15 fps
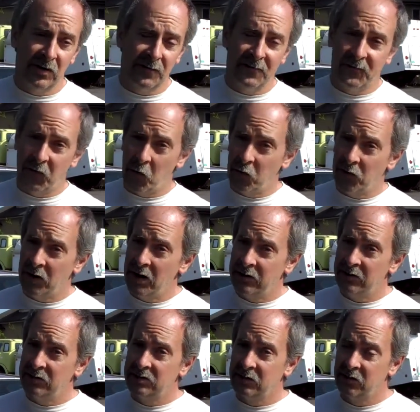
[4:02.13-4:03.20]

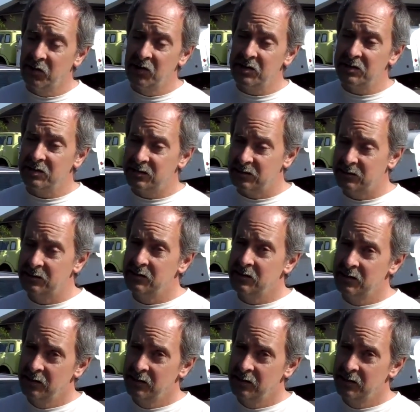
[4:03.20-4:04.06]
400 degrees.